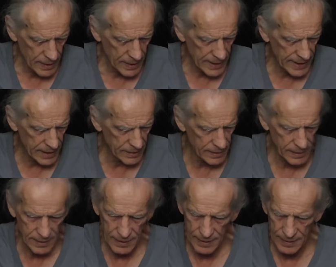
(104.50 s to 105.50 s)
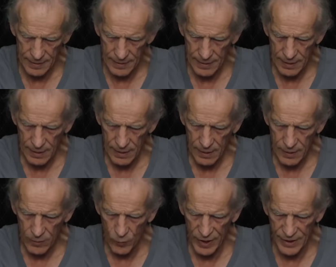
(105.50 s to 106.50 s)
Now,
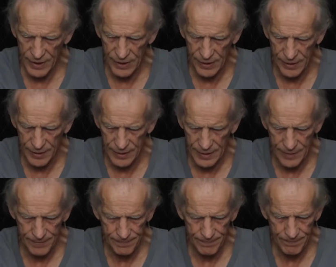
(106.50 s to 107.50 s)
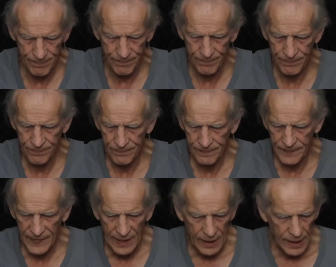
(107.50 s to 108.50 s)
when you use
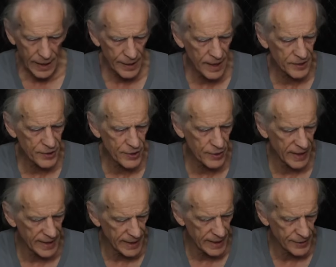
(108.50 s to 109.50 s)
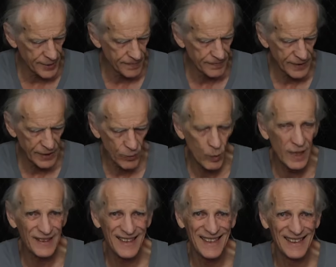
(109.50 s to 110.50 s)
the not straight edge, you
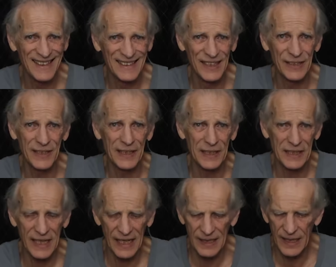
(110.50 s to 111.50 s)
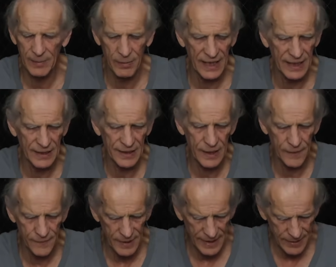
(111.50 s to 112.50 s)
want the kind that's going to stand up by
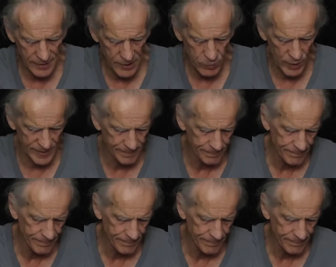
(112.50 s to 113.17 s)
itself like this one.